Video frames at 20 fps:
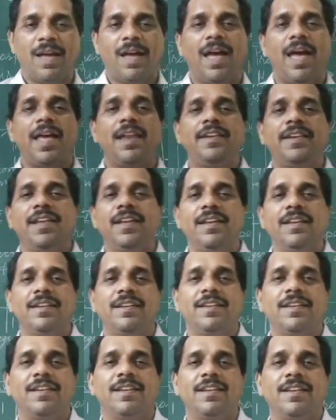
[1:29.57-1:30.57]
and
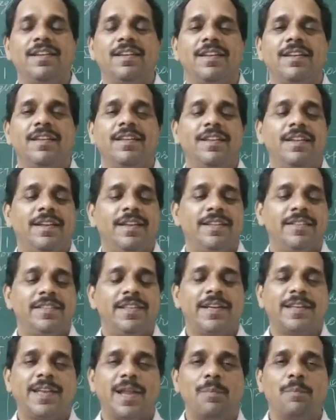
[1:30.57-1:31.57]

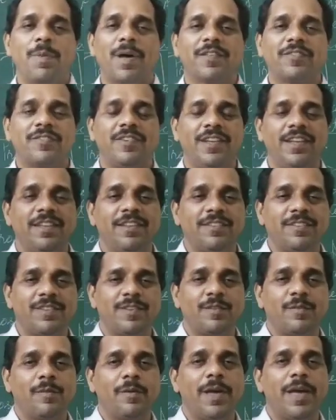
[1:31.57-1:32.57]
The Tempest is
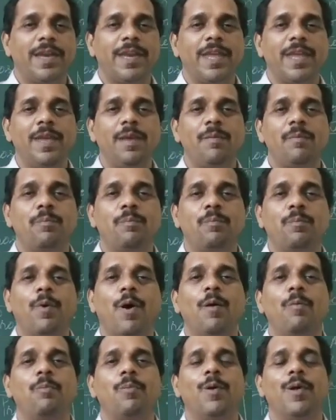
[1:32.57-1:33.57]
very
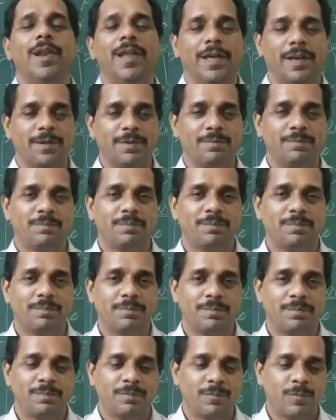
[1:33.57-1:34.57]
popular.
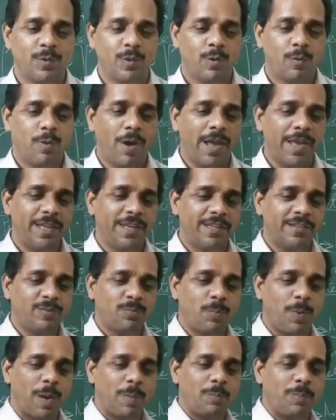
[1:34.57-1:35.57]
Why it is
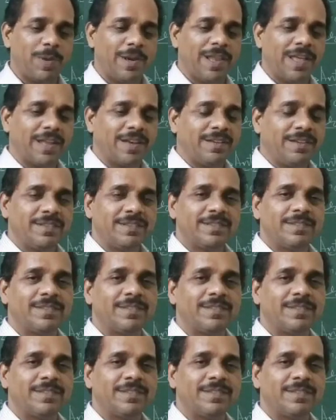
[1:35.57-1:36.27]
popular?